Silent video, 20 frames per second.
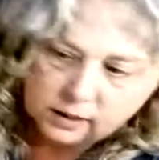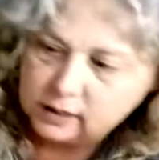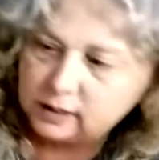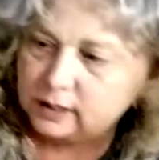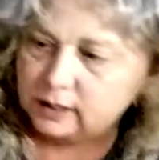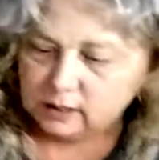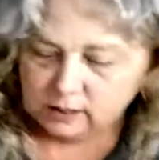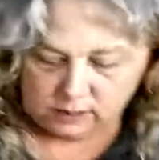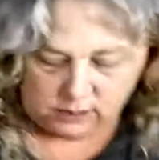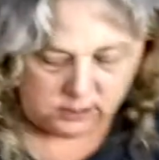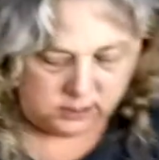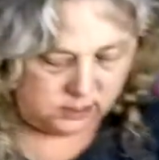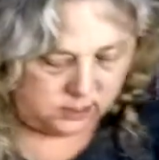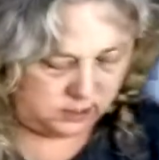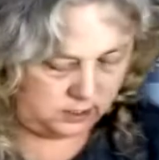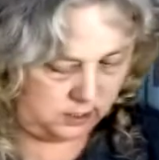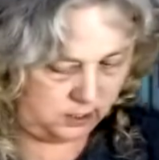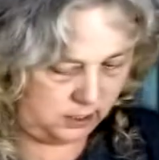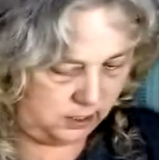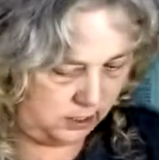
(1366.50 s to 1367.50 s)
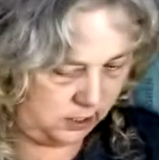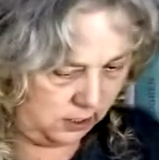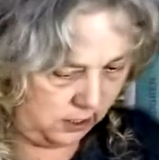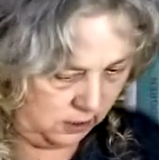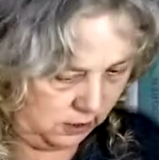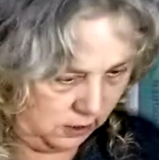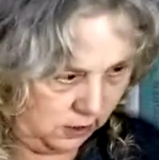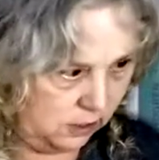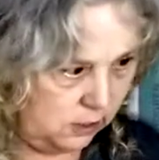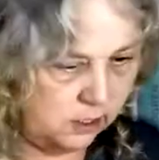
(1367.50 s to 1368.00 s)
Let's see
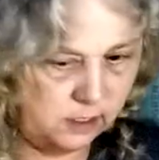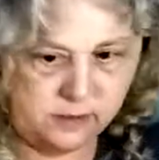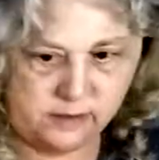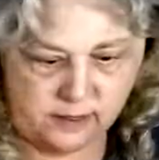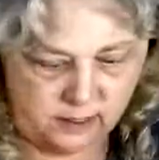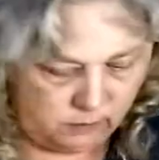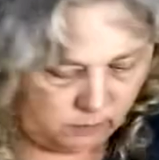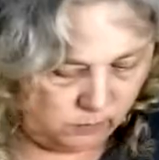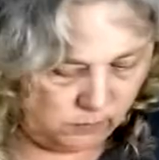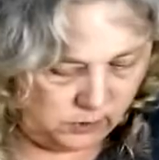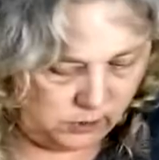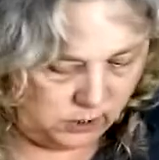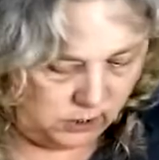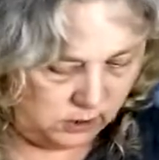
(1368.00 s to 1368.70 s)
here, that one is